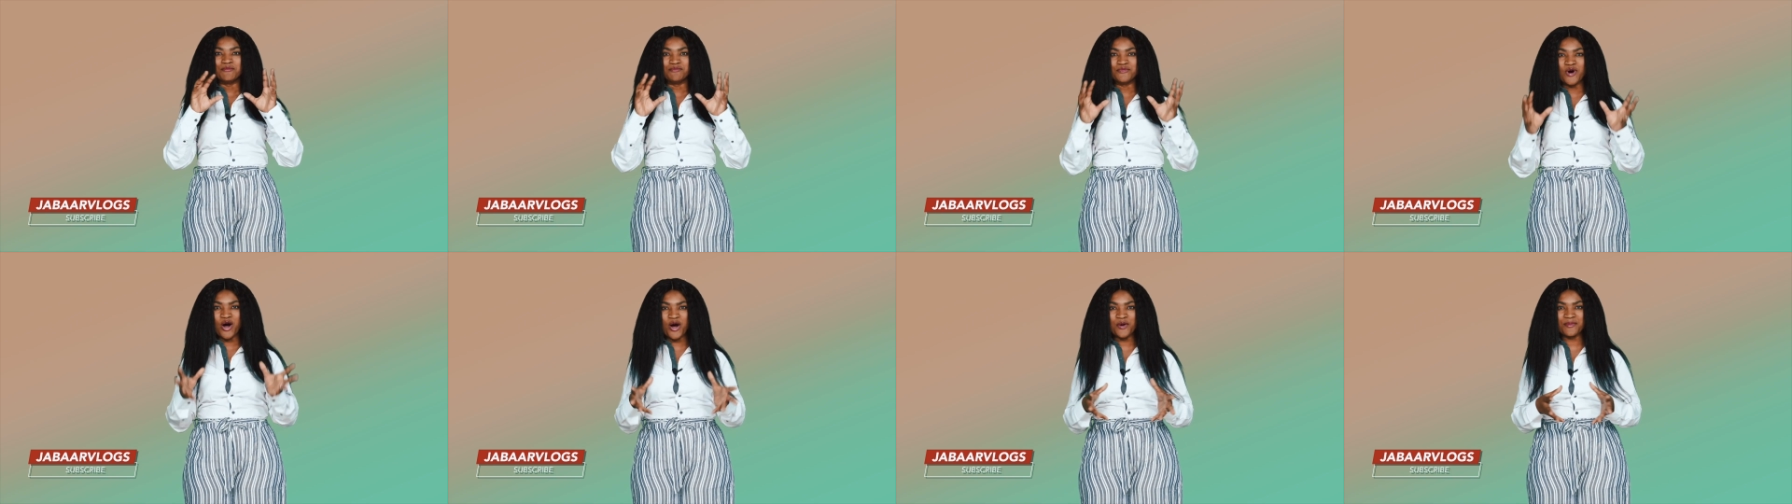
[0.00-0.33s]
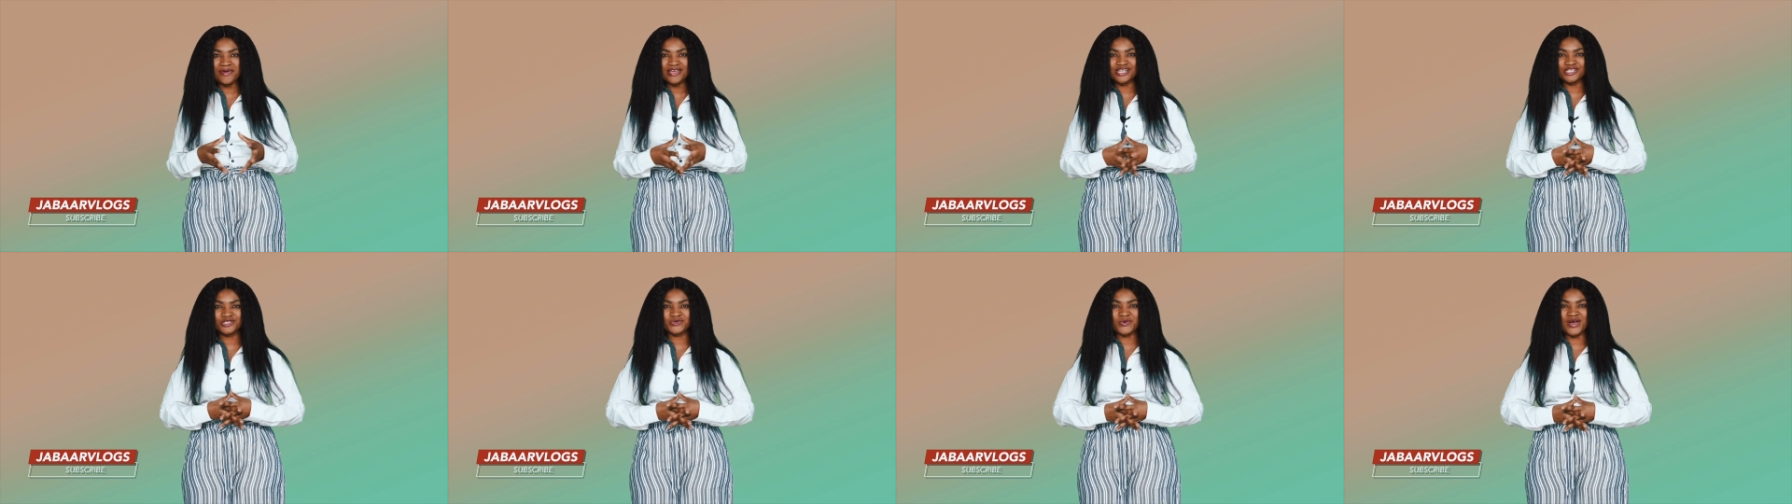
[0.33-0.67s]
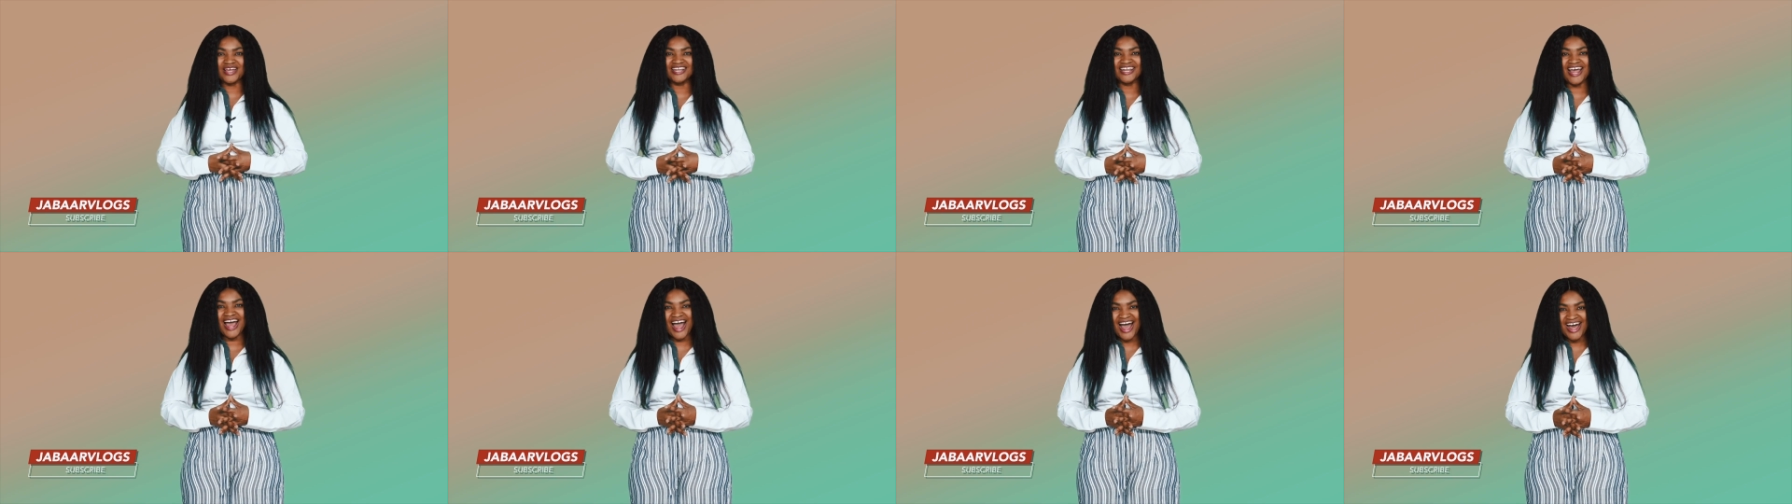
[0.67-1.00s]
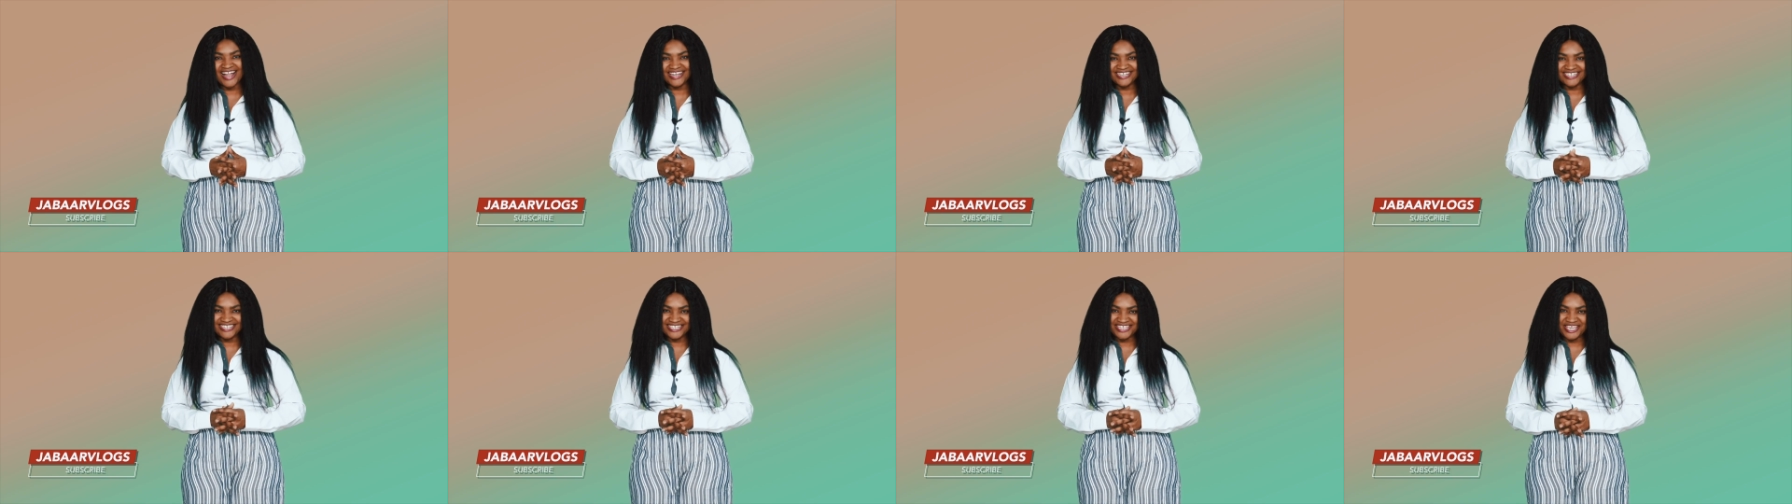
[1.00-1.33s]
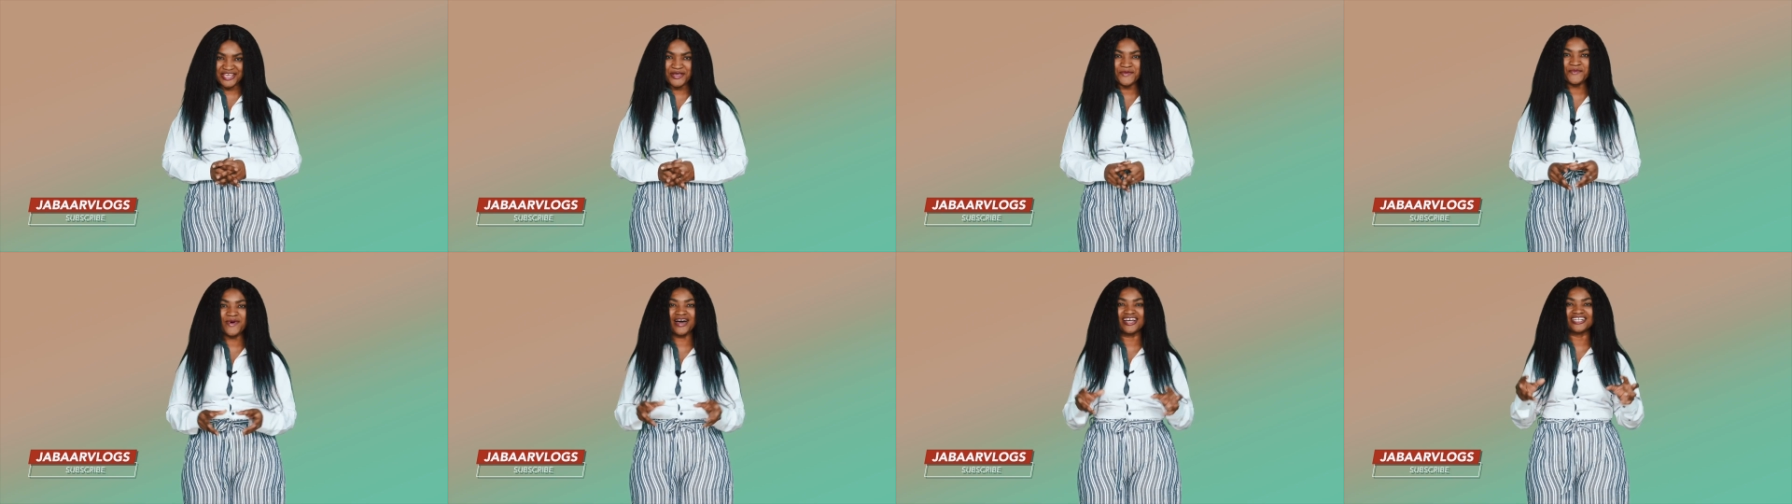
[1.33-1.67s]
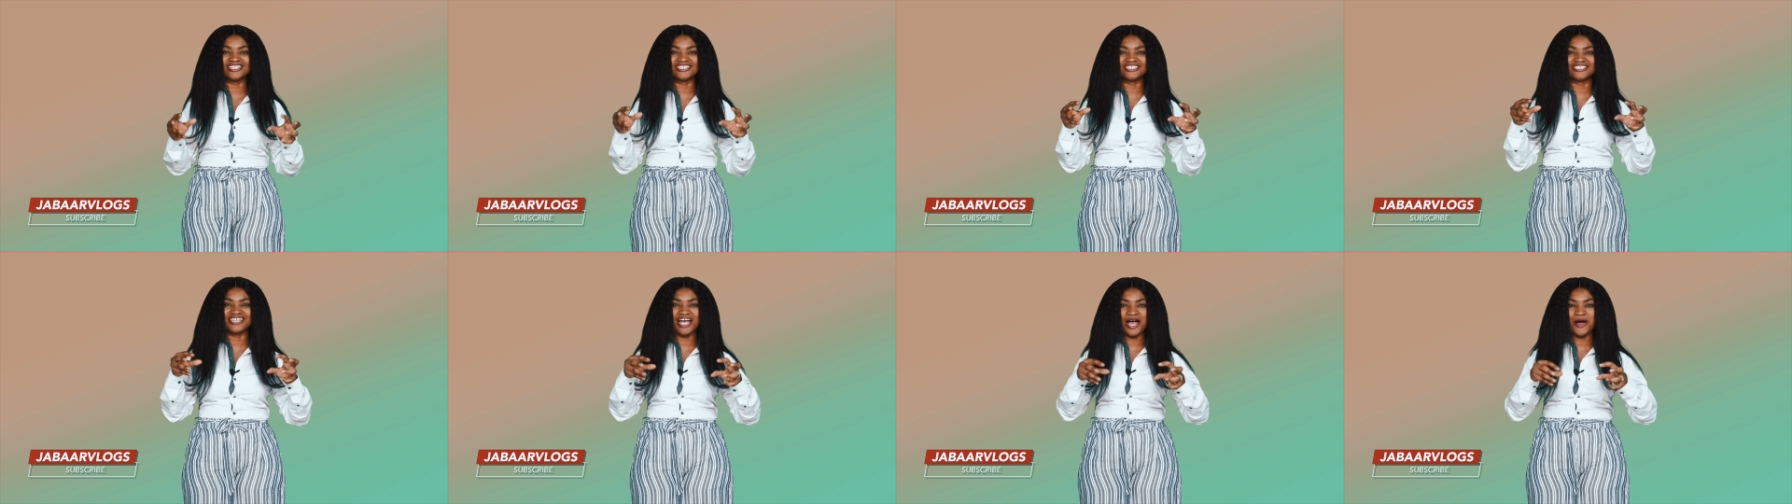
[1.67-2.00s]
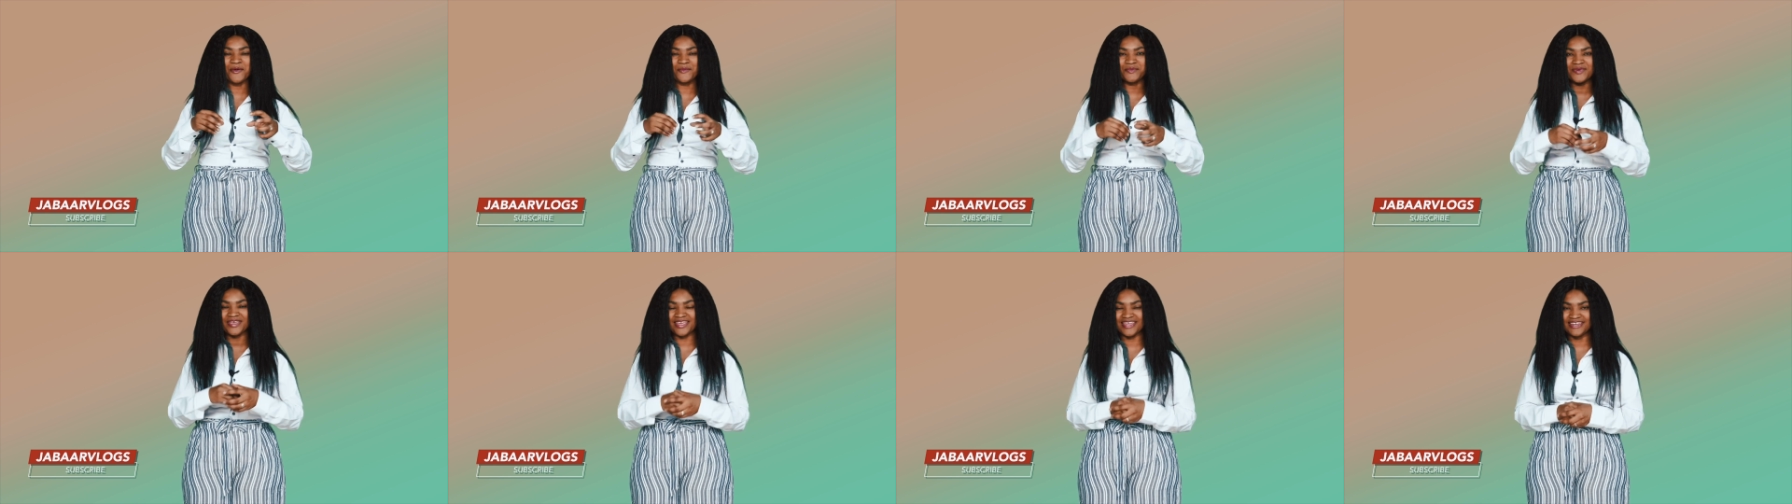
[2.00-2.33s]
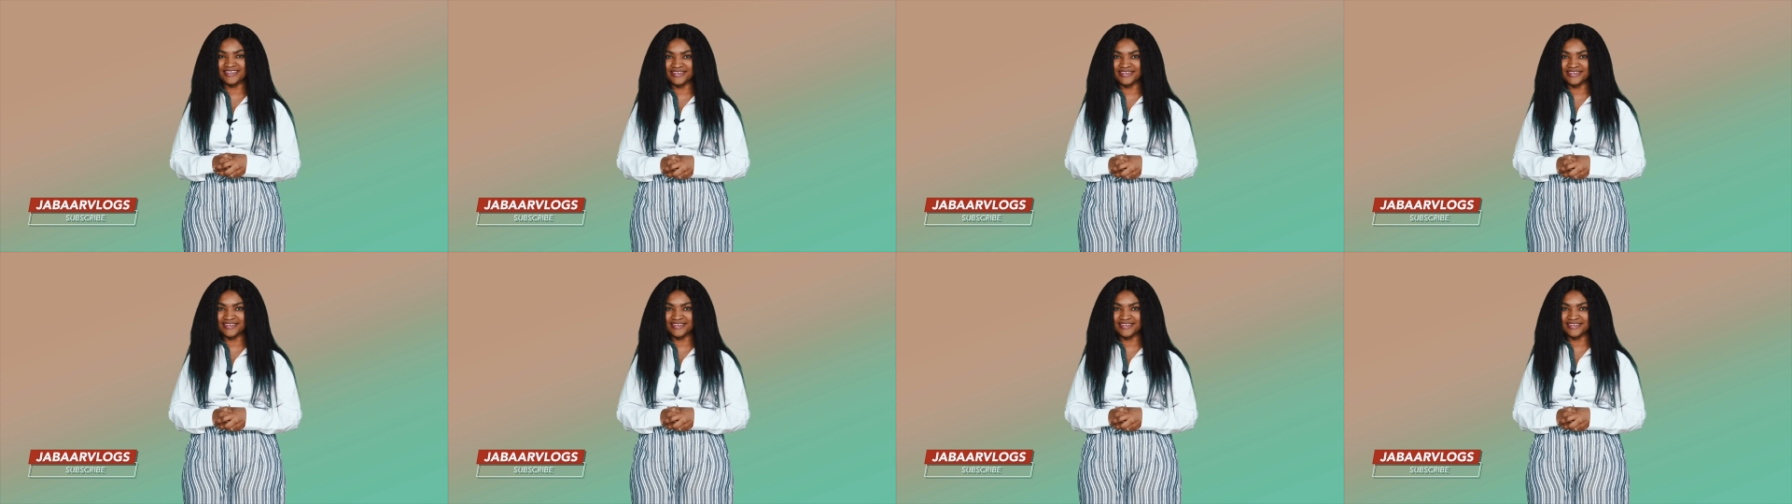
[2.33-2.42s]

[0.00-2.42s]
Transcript: moment when Alikiba jumped